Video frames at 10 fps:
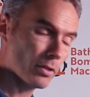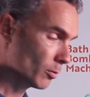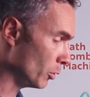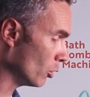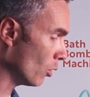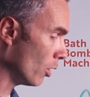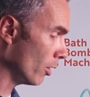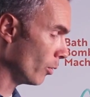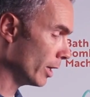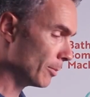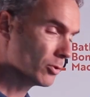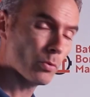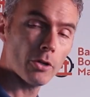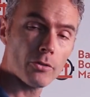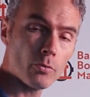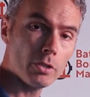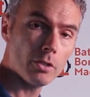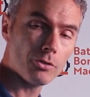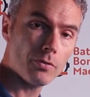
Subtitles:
and then we go all the way up to our 3-inch